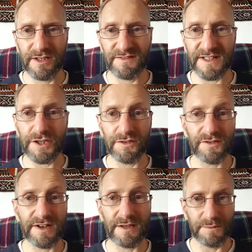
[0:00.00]
Thank you
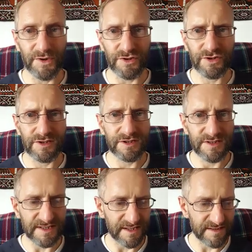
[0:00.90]
very much, she
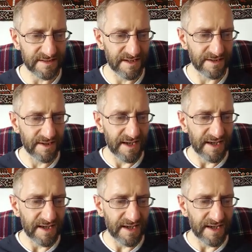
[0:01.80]
says, yeah,